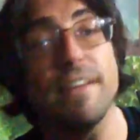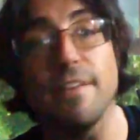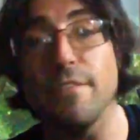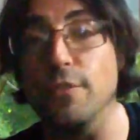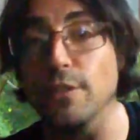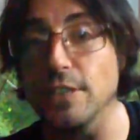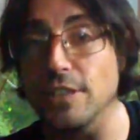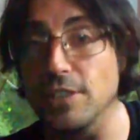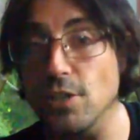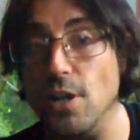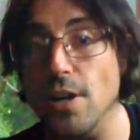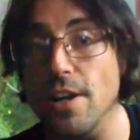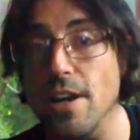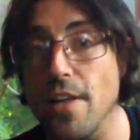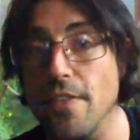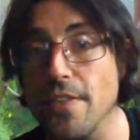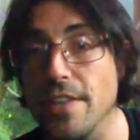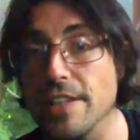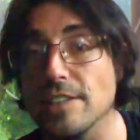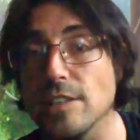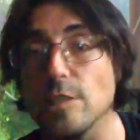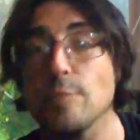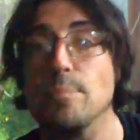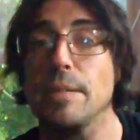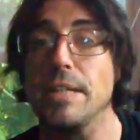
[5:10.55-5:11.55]
If we start on
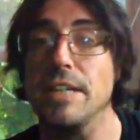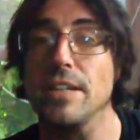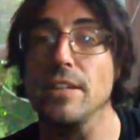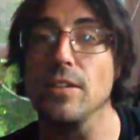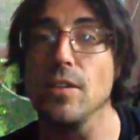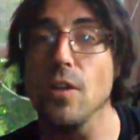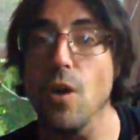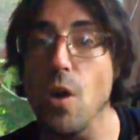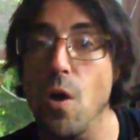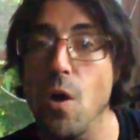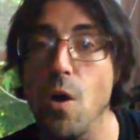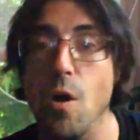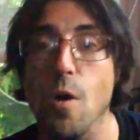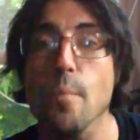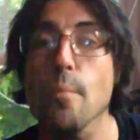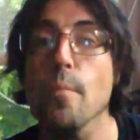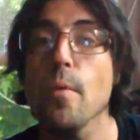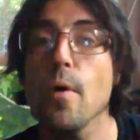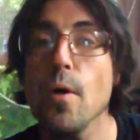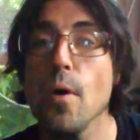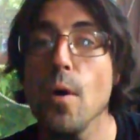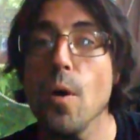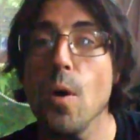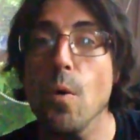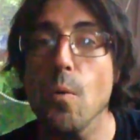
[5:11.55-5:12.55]
this as being home,
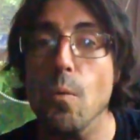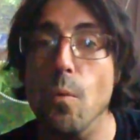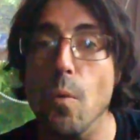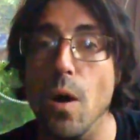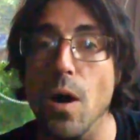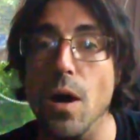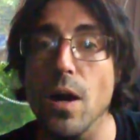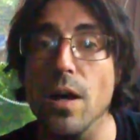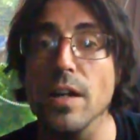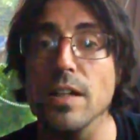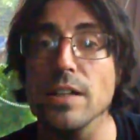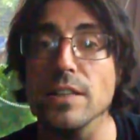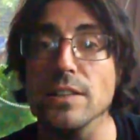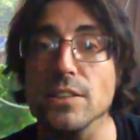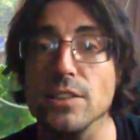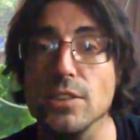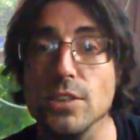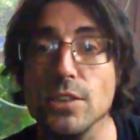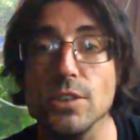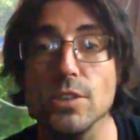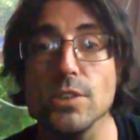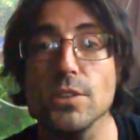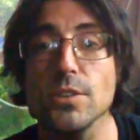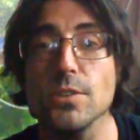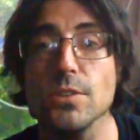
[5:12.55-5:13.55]
1,
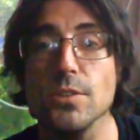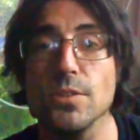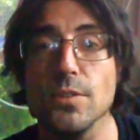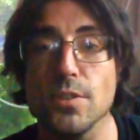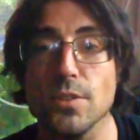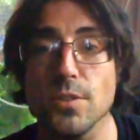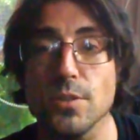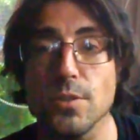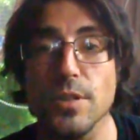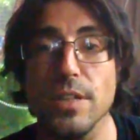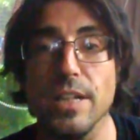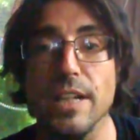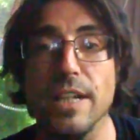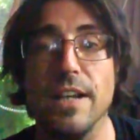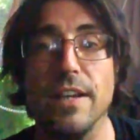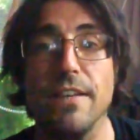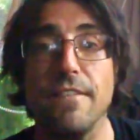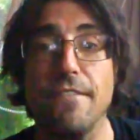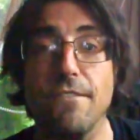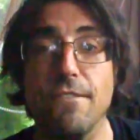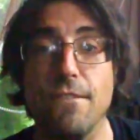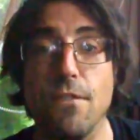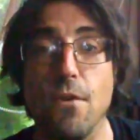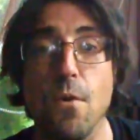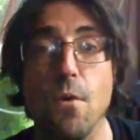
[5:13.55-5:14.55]
2,
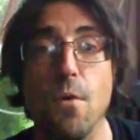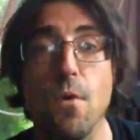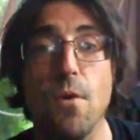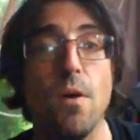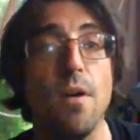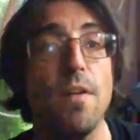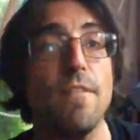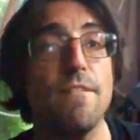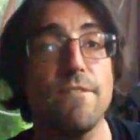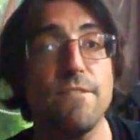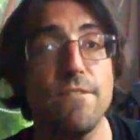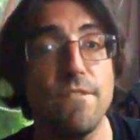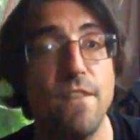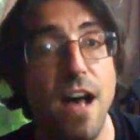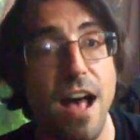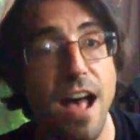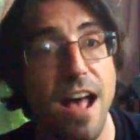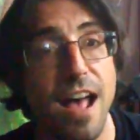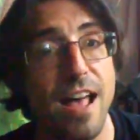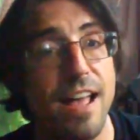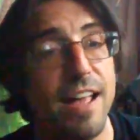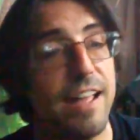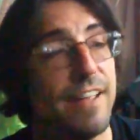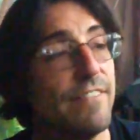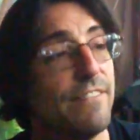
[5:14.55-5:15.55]
3, 4,
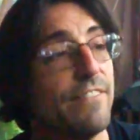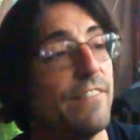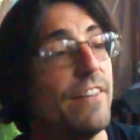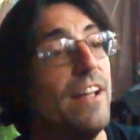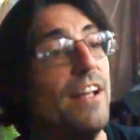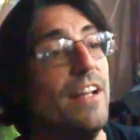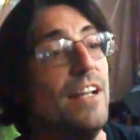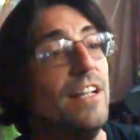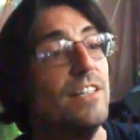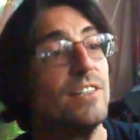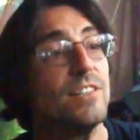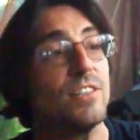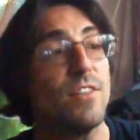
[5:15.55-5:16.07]
5.